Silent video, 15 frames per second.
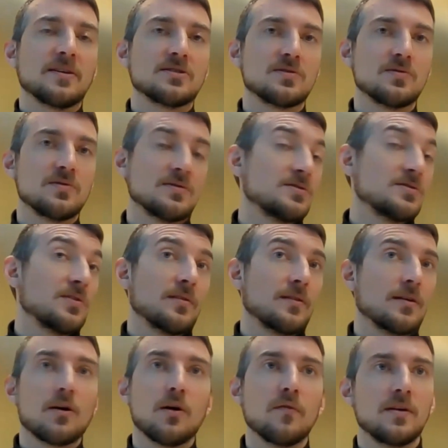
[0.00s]
students
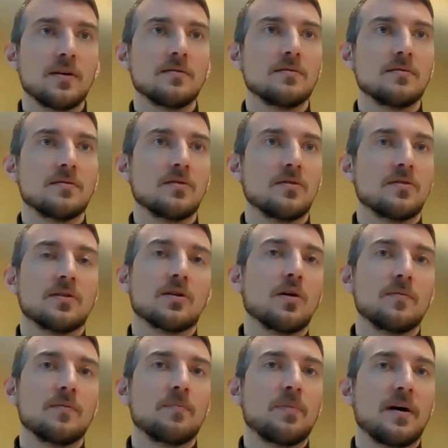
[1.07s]
during the
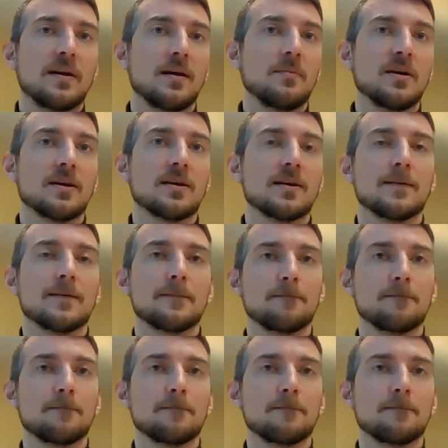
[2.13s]
COVID pandemic.